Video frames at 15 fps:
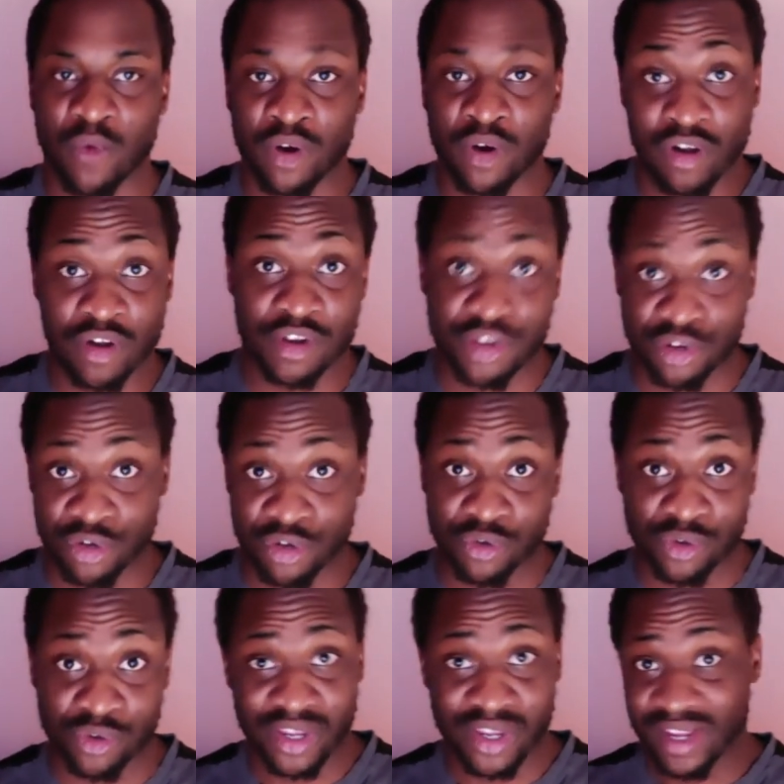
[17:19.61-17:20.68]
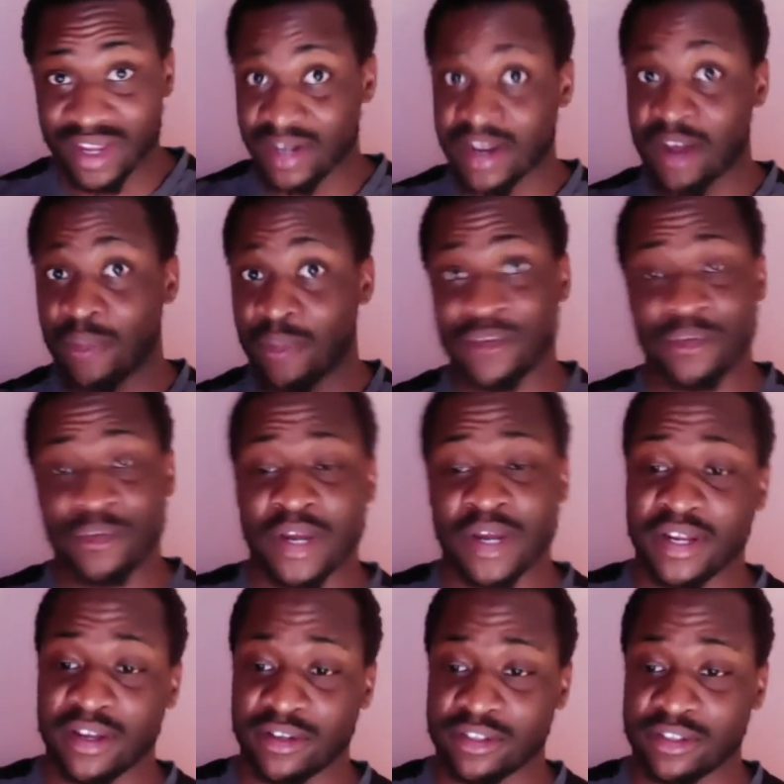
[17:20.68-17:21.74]
Work on you, and then help
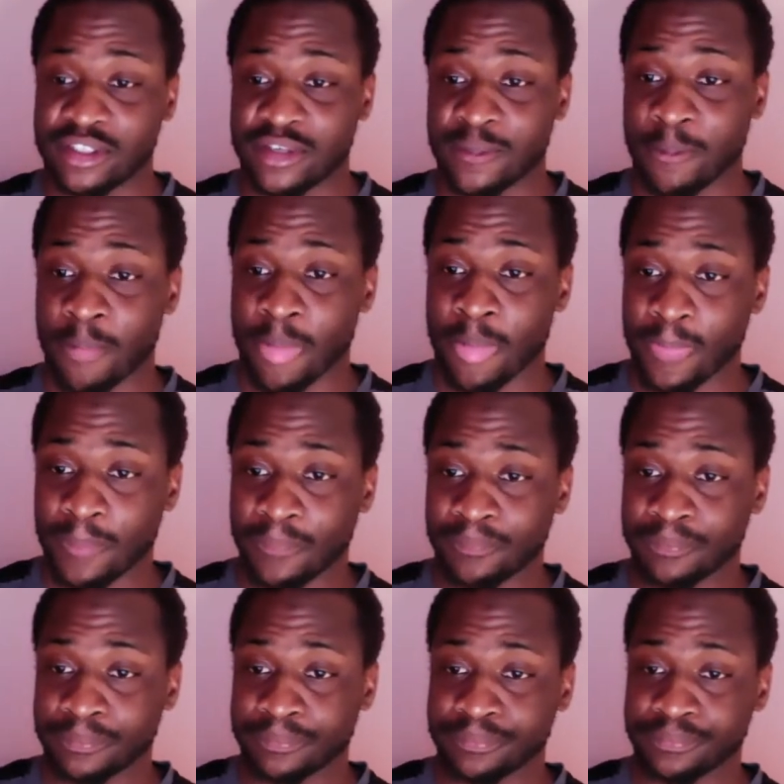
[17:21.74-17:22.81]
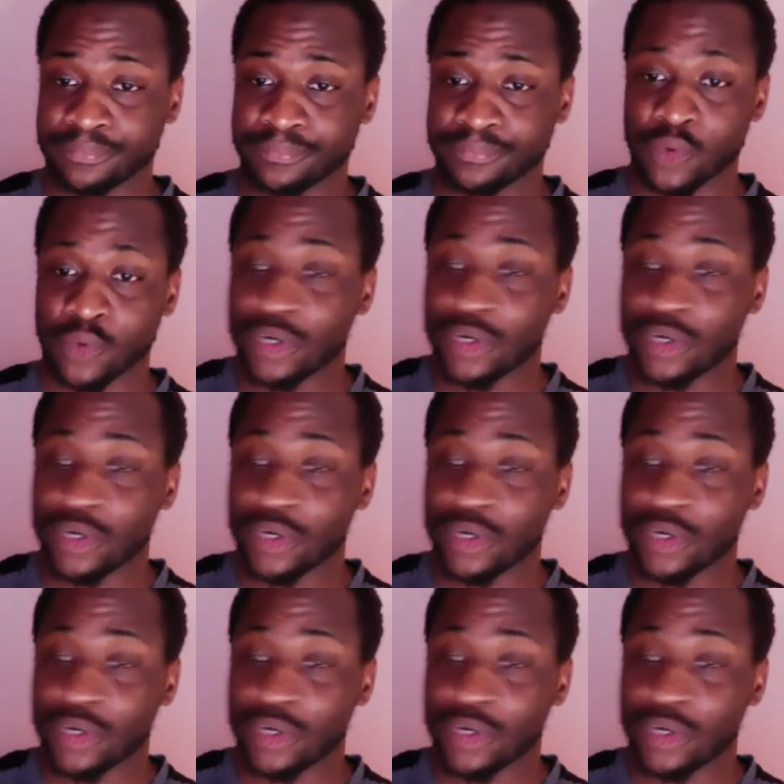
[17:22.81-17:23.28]
everybody else. I wanted